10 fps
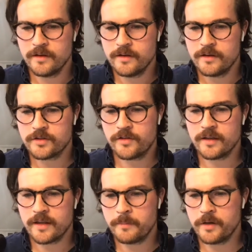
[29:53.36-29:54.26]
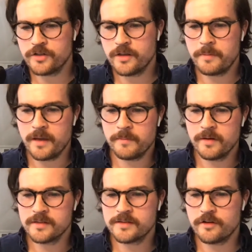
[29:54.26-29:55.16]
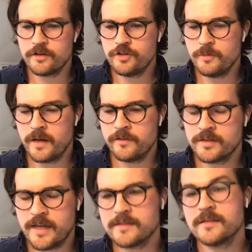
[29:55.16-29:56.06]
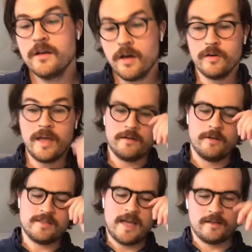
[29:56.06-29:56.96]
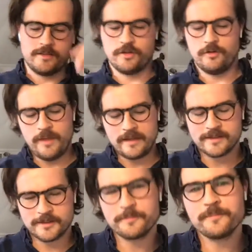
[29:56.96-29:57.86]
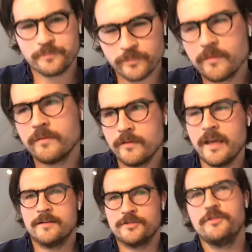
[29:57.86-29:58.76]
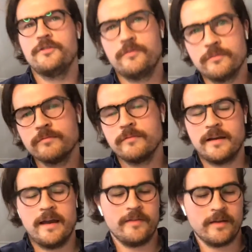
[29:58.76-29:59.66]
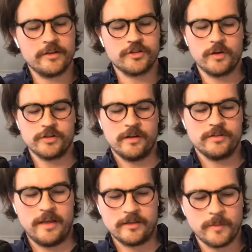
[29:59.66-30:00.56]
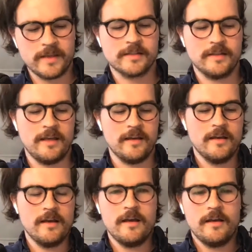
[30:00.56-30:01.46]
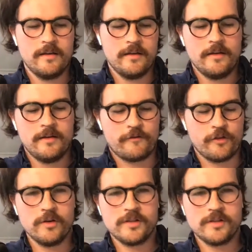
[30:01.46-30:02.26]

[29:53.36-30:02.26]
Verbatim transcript: So think like budgeting, paying bills, etc. Do you plan those tasks? Oh yeah, no, exactly. So that's yeah. So okay, I think I get your question now. So yeah, so basically for those